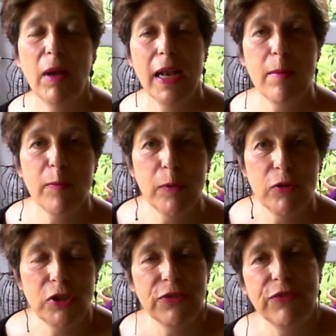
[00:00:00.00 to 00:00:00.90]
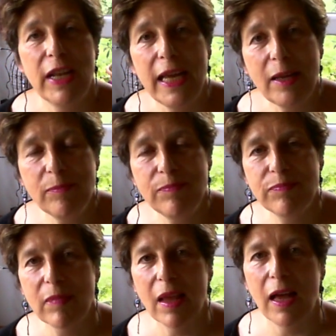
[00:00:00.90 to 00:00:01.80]
My name's Patricia Finney.
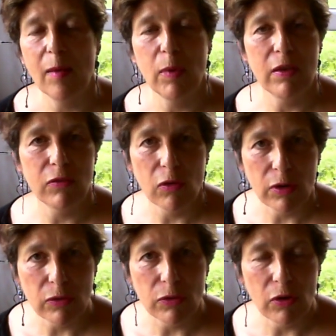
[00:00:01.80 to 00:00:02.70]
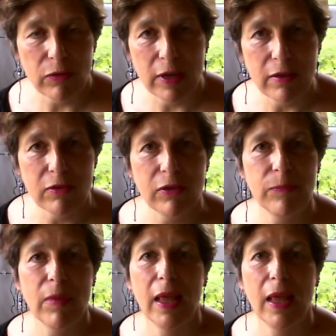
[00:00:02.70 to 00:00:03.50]
I'm a historical novelist,